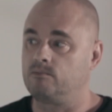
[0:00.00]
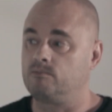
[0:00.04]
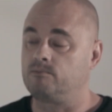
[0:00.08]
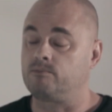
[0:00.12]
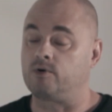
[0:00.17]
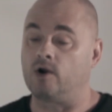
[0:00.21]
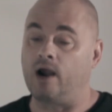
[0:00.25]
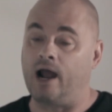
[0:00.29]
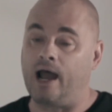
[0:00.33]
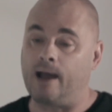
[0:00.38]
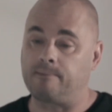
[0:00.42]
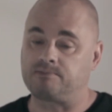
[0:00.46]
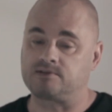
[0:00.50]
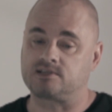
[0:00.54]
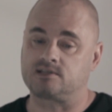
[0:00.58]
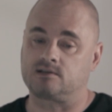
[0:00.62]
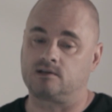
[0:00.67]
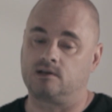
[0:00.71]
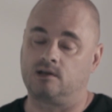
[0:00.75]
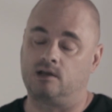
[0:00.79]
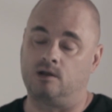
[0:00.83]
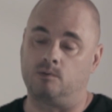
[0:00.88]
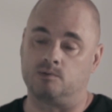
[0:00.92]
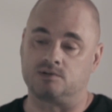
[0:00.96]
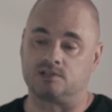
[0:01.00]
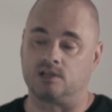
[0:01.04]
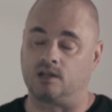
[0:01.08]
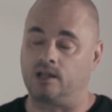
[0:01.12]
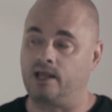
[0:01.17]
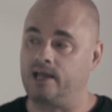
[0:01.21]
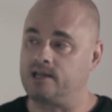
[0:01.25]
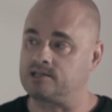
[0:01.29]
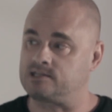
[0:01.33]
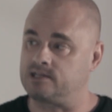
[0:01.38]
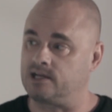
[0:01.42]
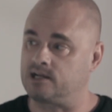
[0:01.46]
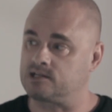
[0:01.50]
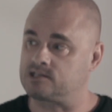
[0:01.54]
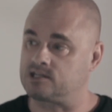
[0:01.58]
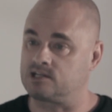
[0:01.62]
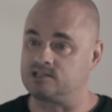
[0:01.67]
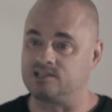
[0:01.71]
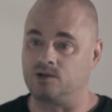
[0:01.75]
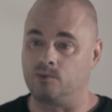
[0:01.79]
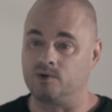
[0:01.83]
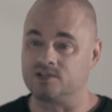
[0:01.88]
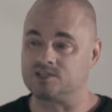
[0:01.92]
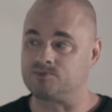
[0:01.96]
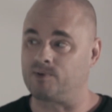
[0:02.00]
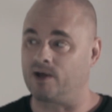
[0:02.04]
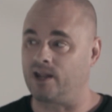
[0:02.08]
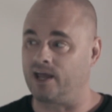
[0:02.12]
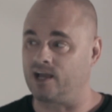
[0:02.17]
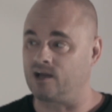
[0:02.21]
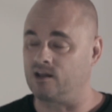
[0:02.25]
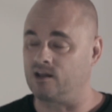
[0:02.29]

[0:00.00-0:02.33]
Perhaps it was the Lasix because he wins by like